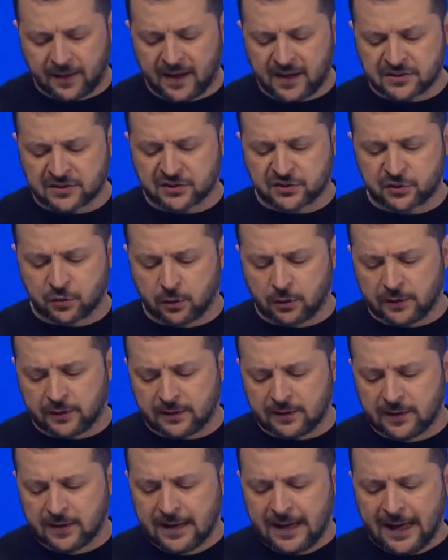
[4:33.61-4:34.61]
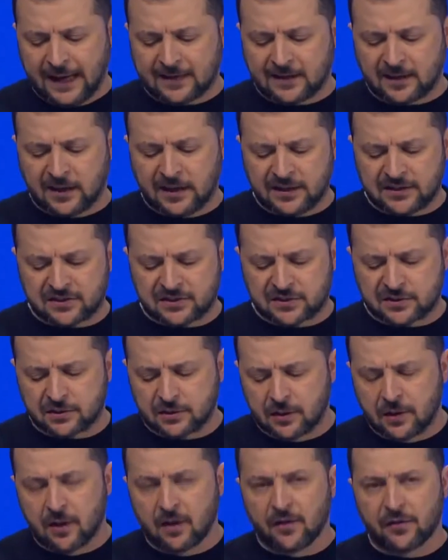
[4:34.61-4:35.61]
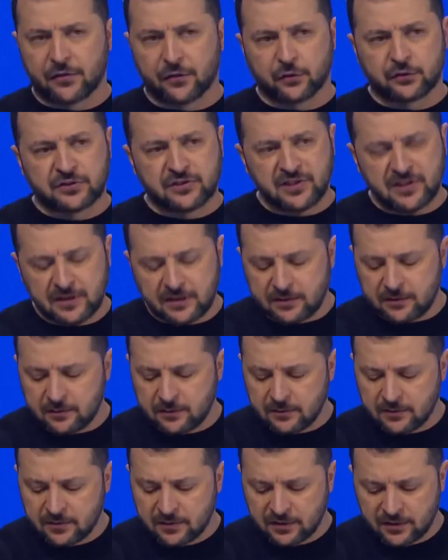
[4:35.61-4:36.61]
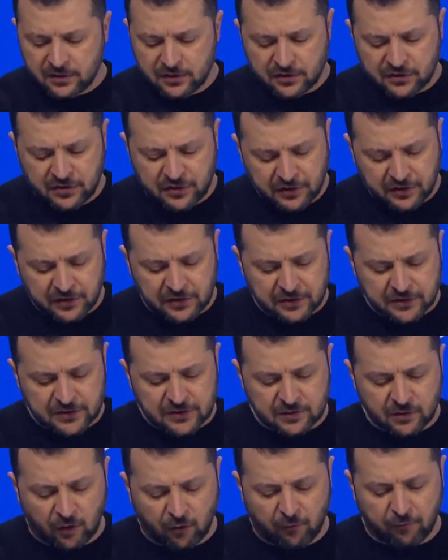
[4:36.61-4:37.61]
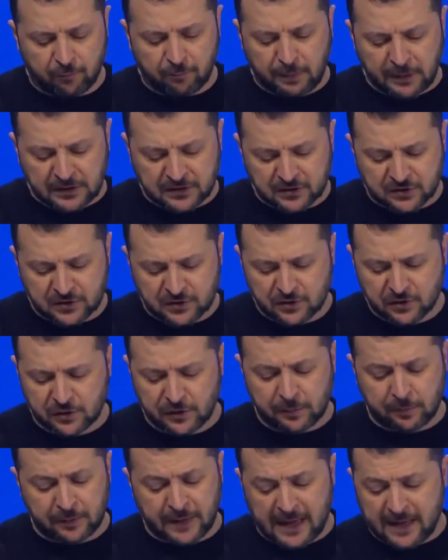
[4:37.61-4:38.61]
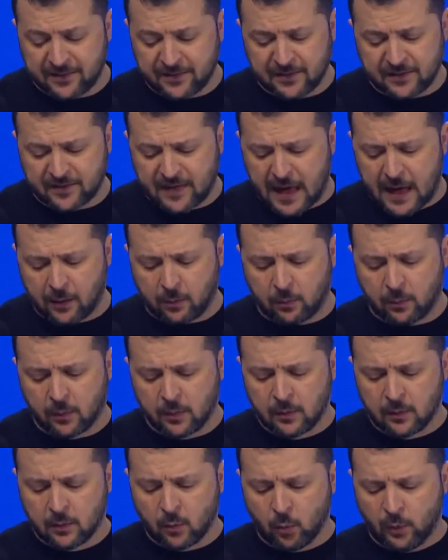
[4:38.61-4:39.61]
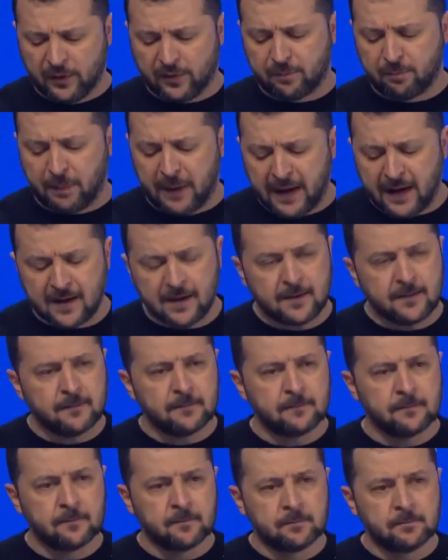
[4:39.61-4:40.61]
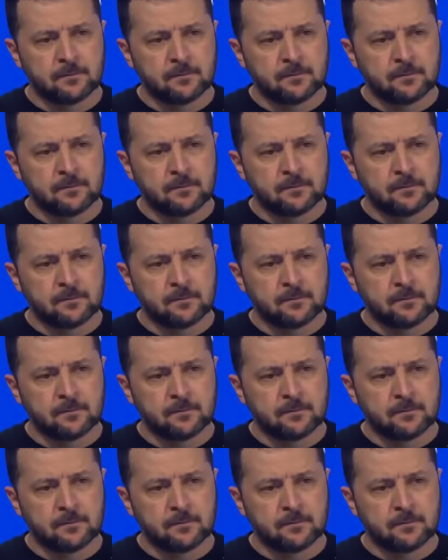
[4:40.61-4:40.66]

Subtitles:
has stolen at least 13 years of peace, replacing them with pain,